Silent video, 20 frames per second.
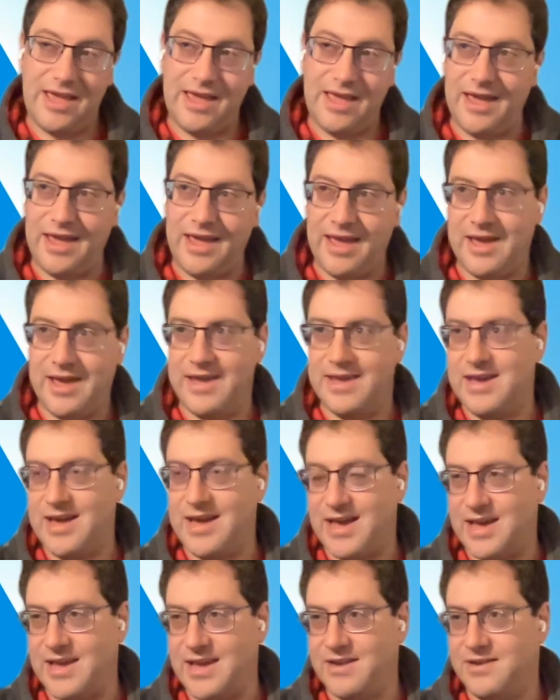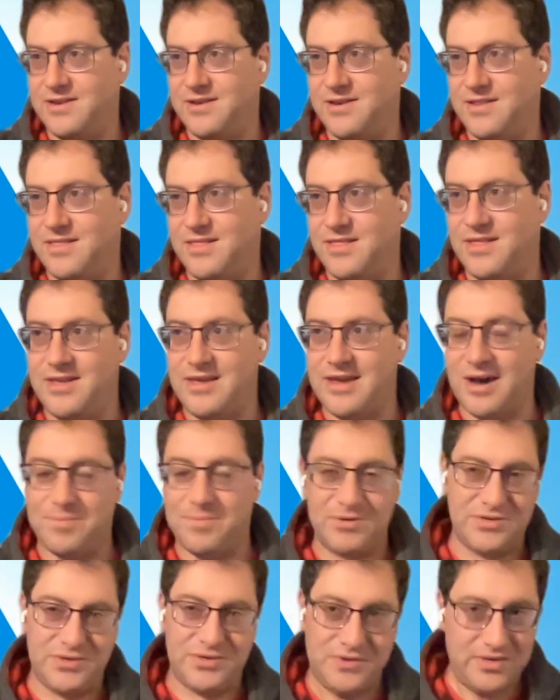a had the
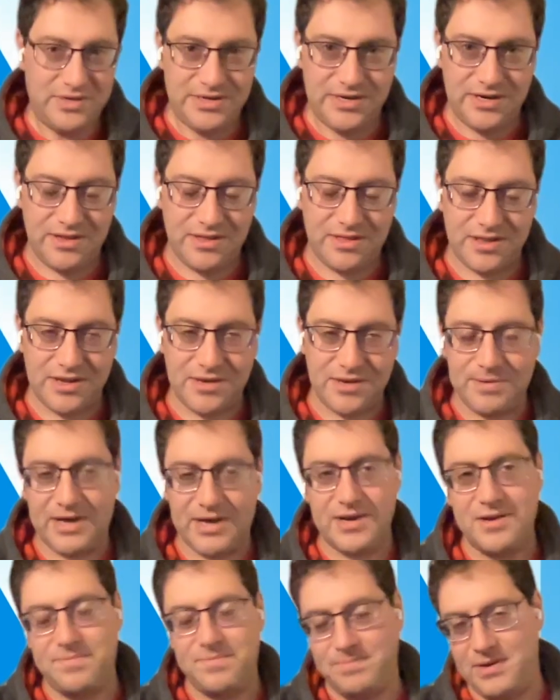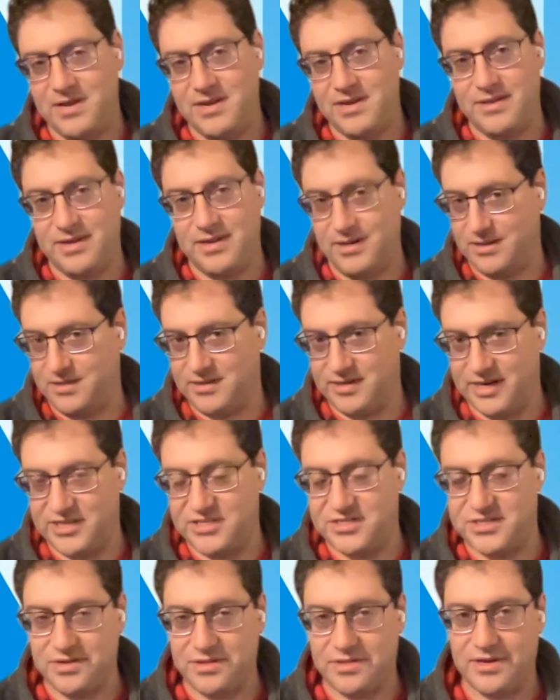opportunity to think about it b the
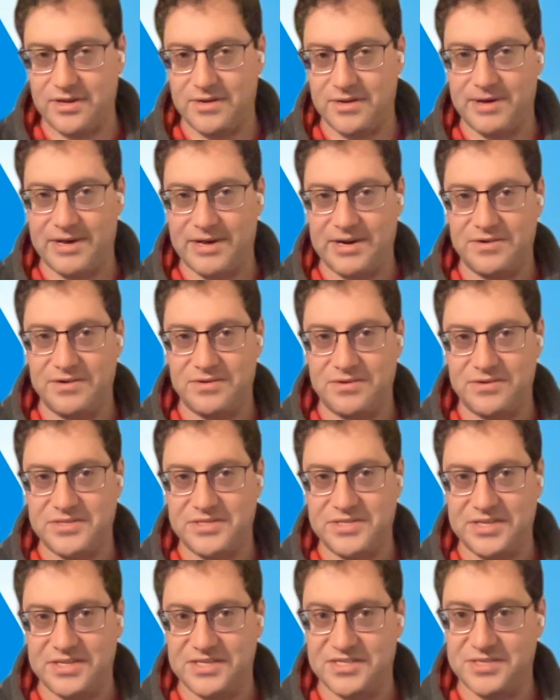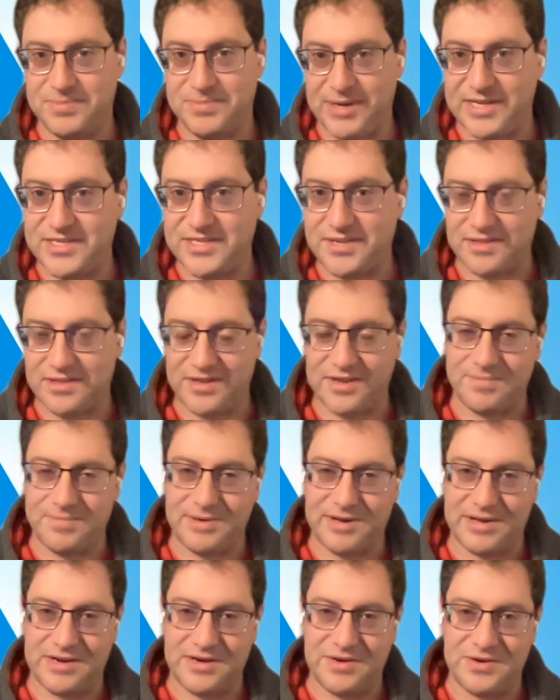inclination to think about it or c the space to think
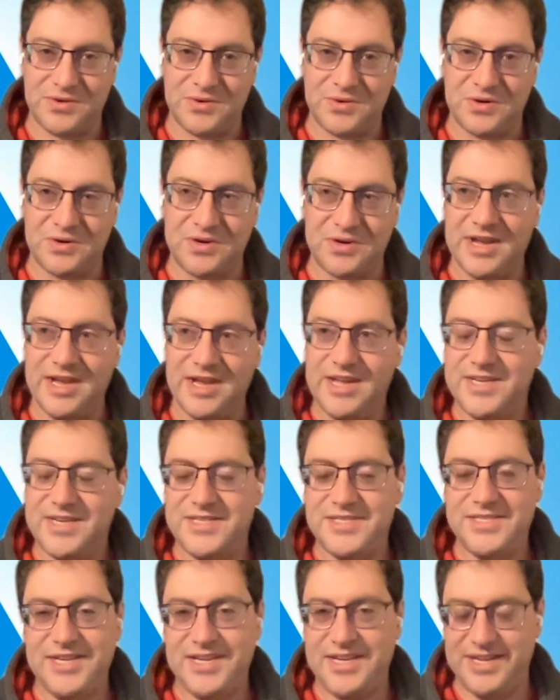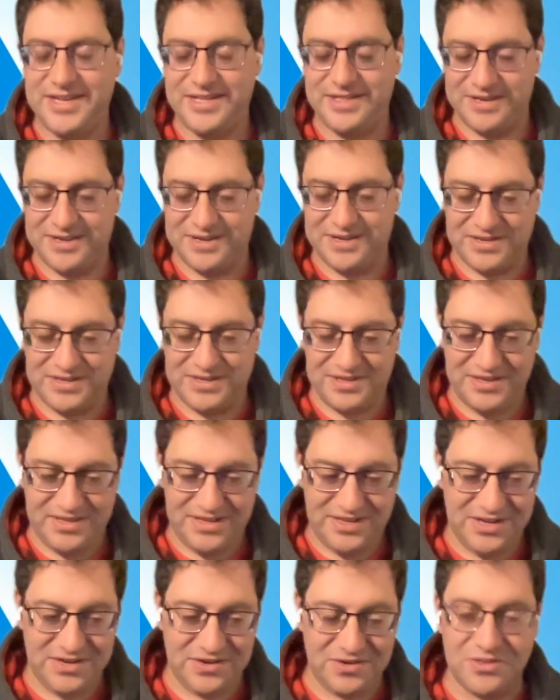about it or d the
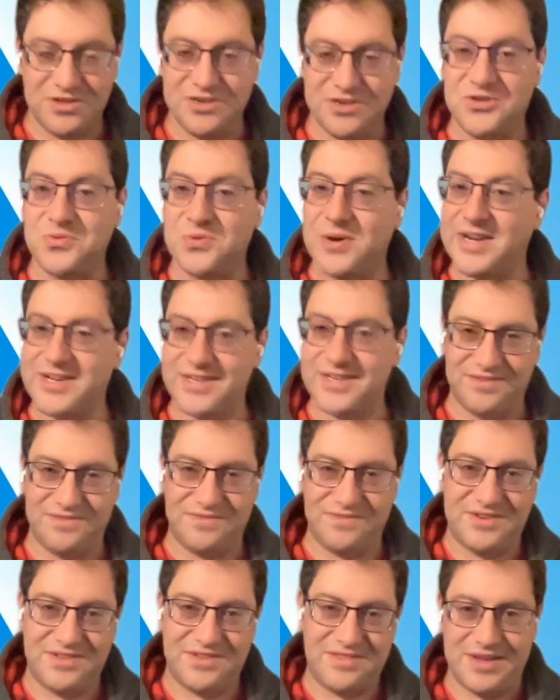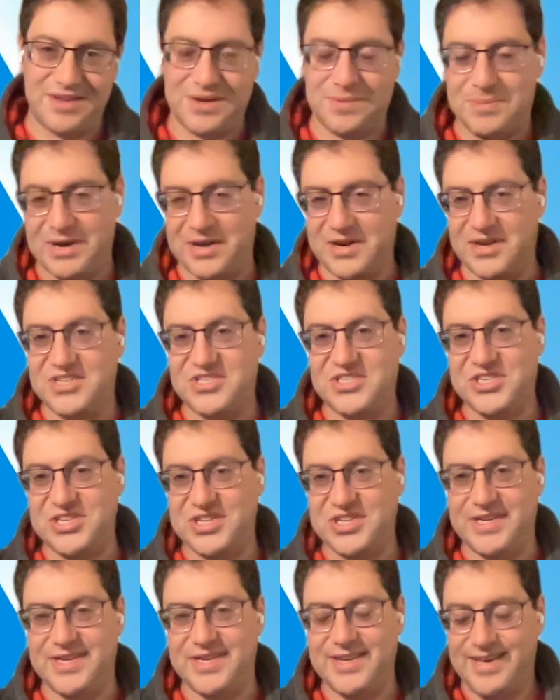you know the directive to think about it
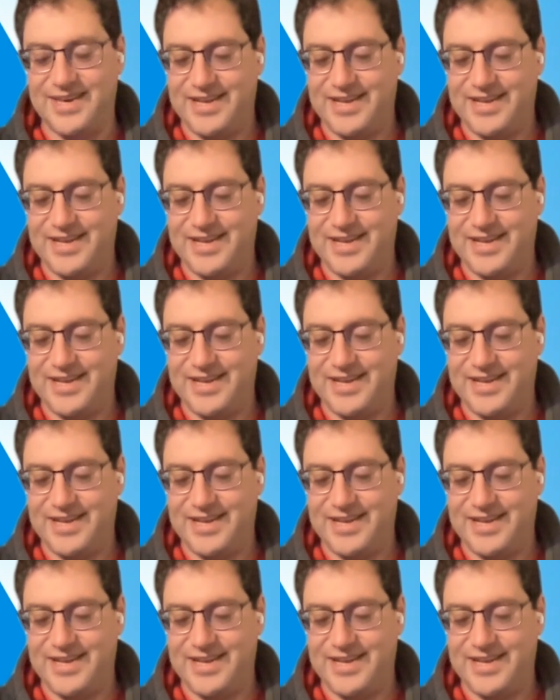she